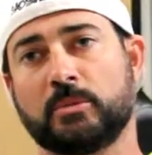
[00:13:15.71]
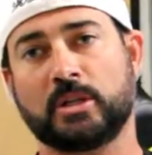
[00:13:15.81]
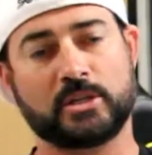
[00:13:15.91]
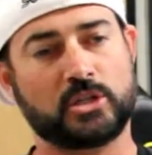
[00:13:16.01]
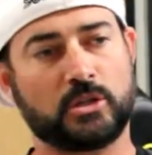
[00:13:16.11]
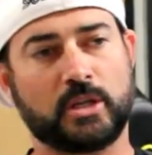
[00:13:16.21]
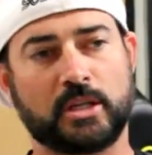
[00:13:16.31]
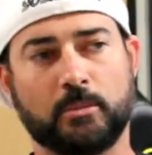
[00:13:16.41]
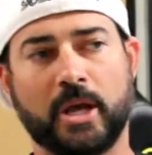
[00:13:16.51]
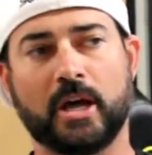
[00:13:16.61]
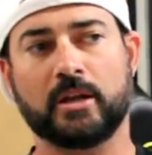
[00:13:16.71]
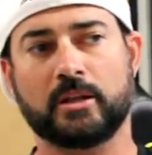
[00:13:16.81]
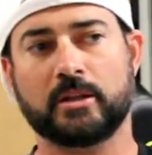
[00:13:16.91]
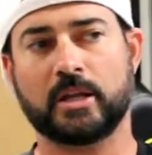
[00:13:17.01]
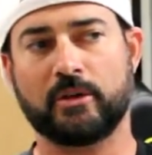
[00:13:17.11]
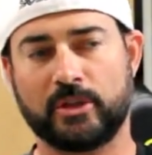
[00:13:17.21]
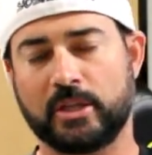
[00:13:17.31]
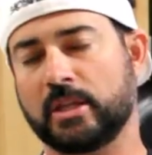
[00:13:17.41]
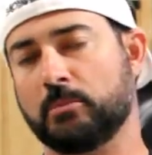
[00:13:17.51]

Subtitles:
Because you think about everything,